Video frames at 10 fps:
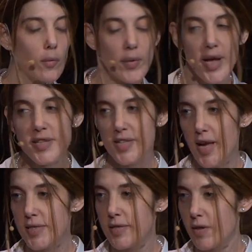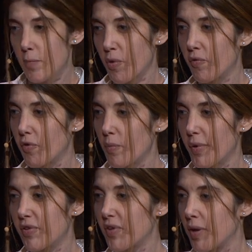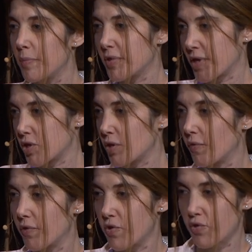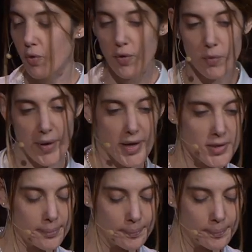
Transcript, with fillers: we assess the performance in potential future earthquakes.